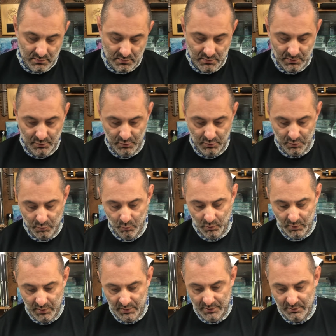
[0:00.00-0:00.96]
unhook
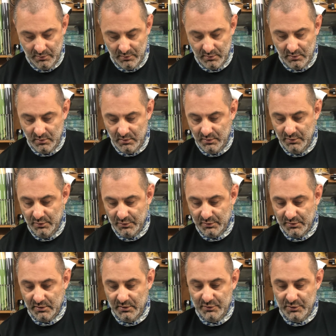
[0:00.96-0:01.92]
one, unhook
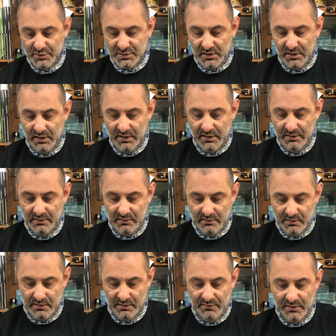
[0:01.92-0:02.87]
the other side,
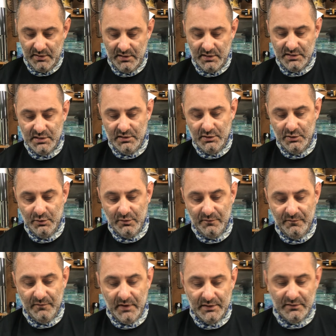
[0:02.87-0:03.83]
and then continue to
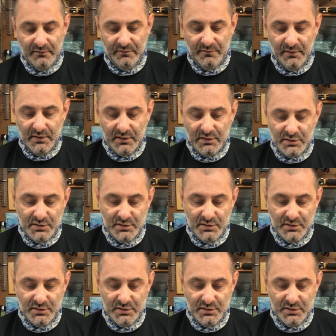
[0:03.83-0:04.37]
fight the fish.